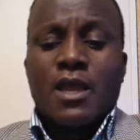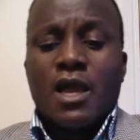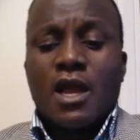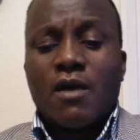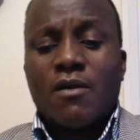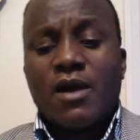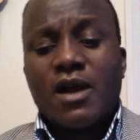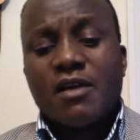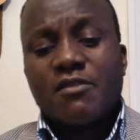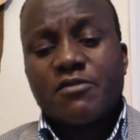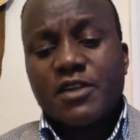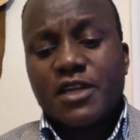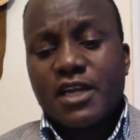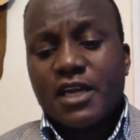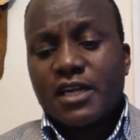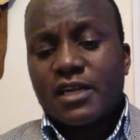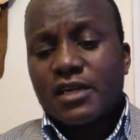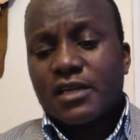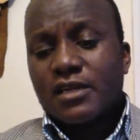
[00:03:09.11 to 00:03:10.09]
our
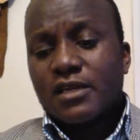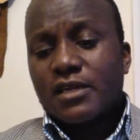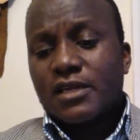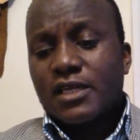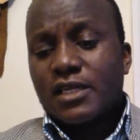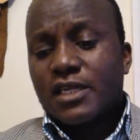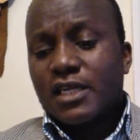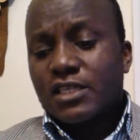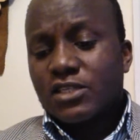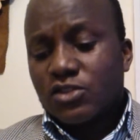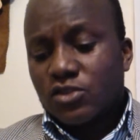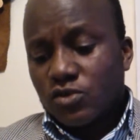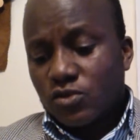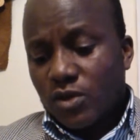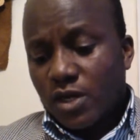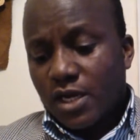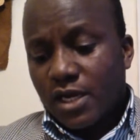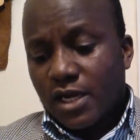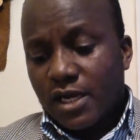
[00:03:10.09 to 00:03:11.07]
African leaders
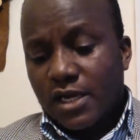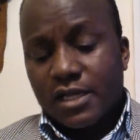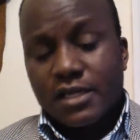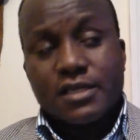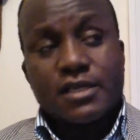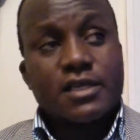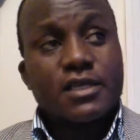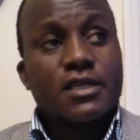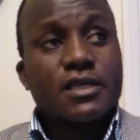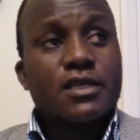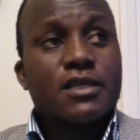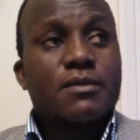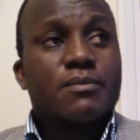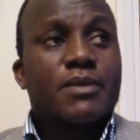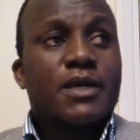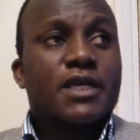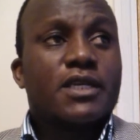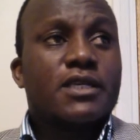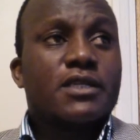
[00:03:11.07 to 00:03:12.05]
who are currently in
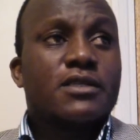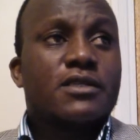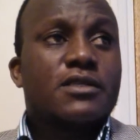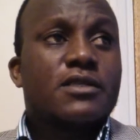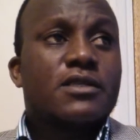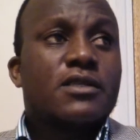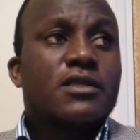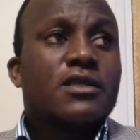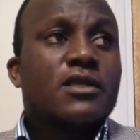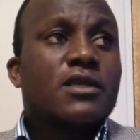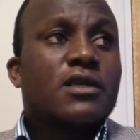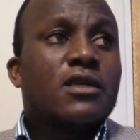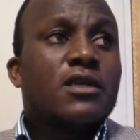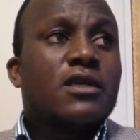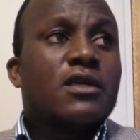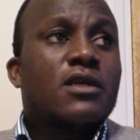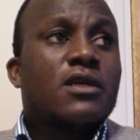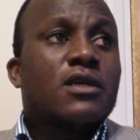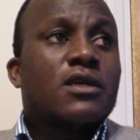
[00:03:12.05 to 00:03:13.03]
Paris
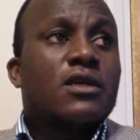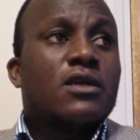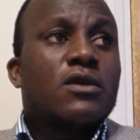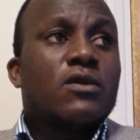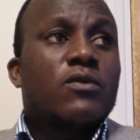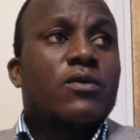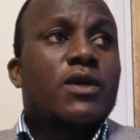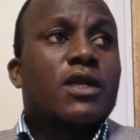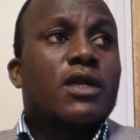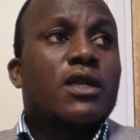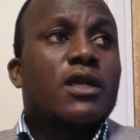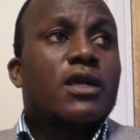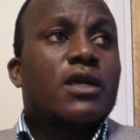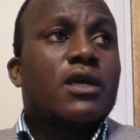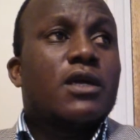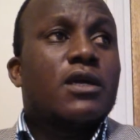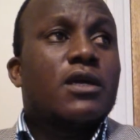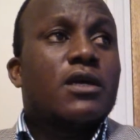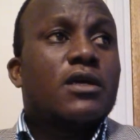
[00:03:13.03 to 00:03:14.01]

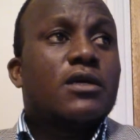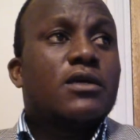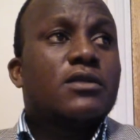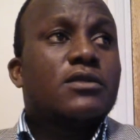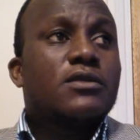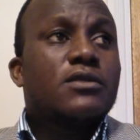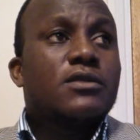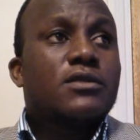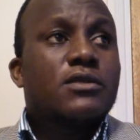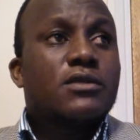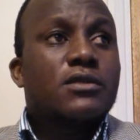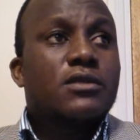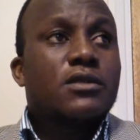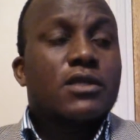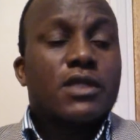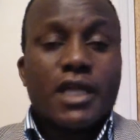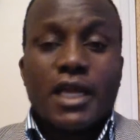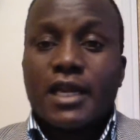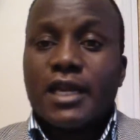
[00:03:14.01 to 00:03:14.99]
will
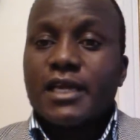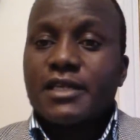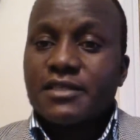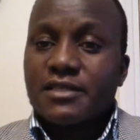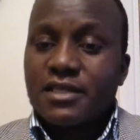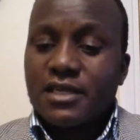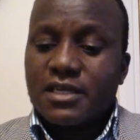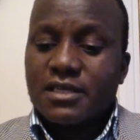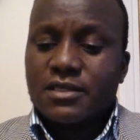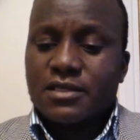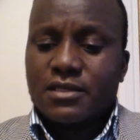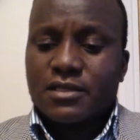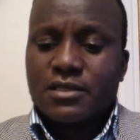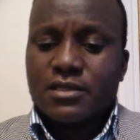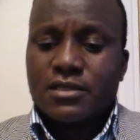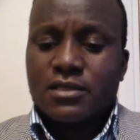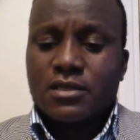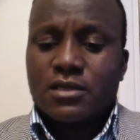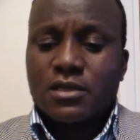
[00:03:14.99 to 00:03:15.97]
realize
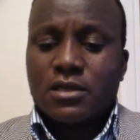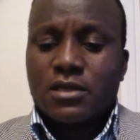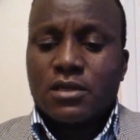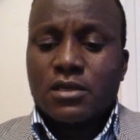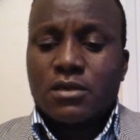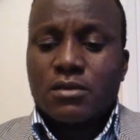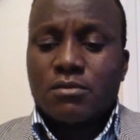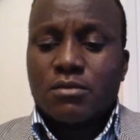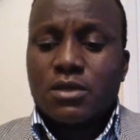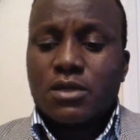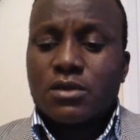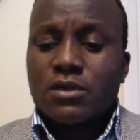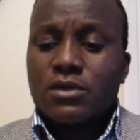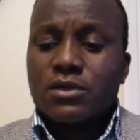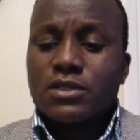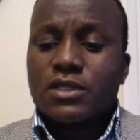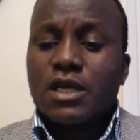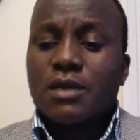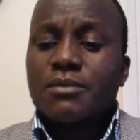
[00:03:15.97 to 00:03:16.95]
this,
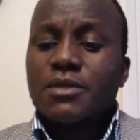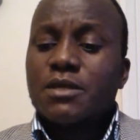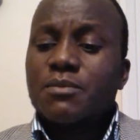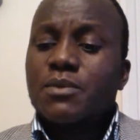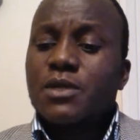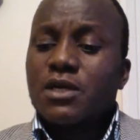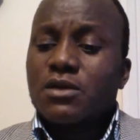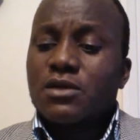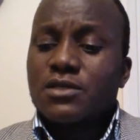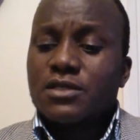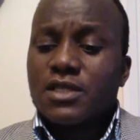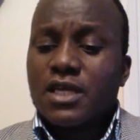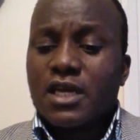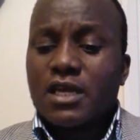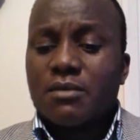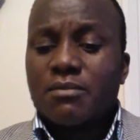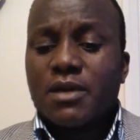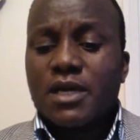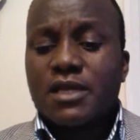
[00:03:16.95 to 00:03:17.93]
because I'm deeply
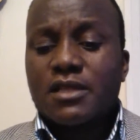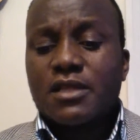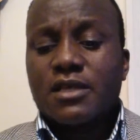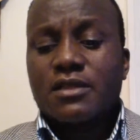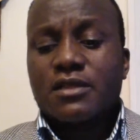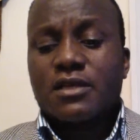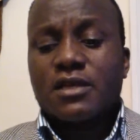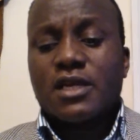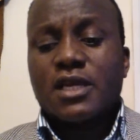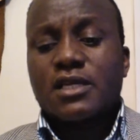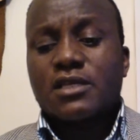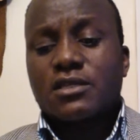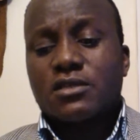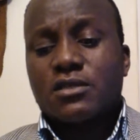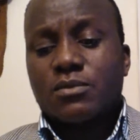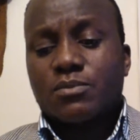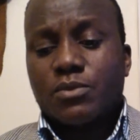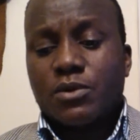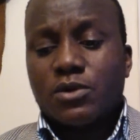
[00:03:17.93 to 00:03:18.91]
concerned by the
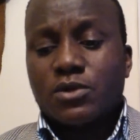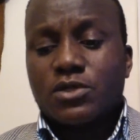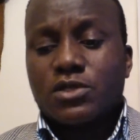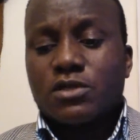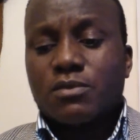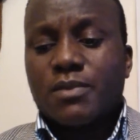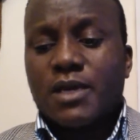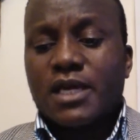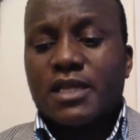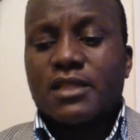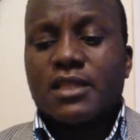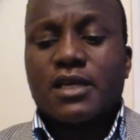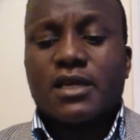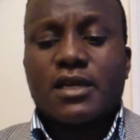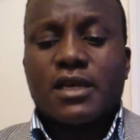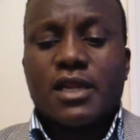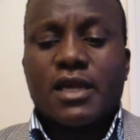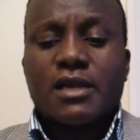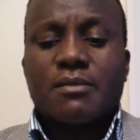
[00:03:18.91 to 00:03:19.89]
threats posed by the
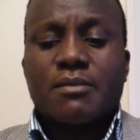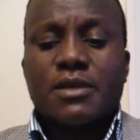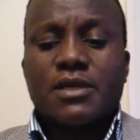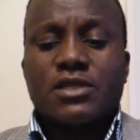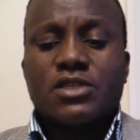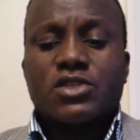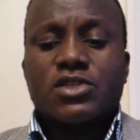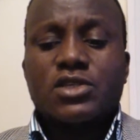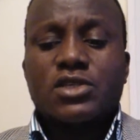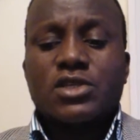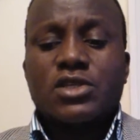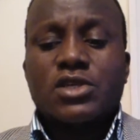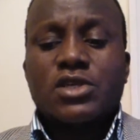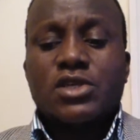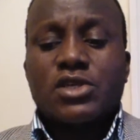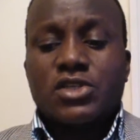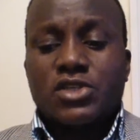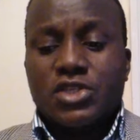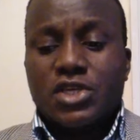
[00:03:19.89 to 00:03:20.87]
climate
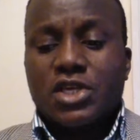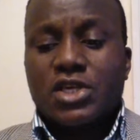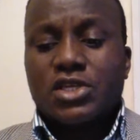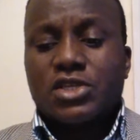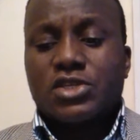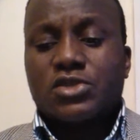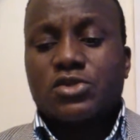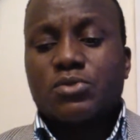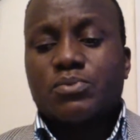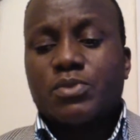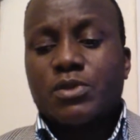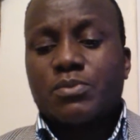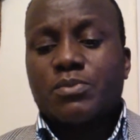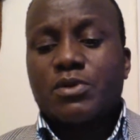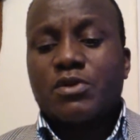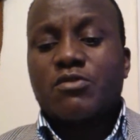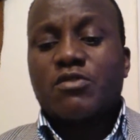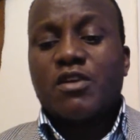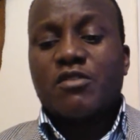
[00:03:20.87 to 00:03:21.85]
change to
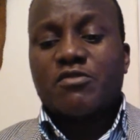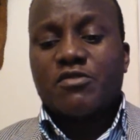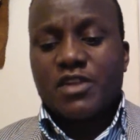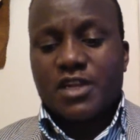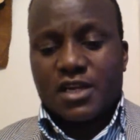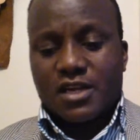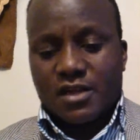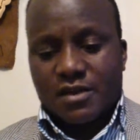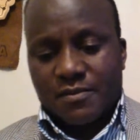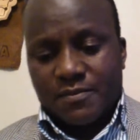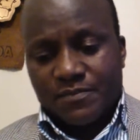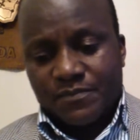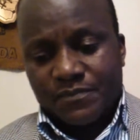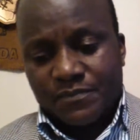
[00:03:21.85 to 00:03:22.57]
people of Africa.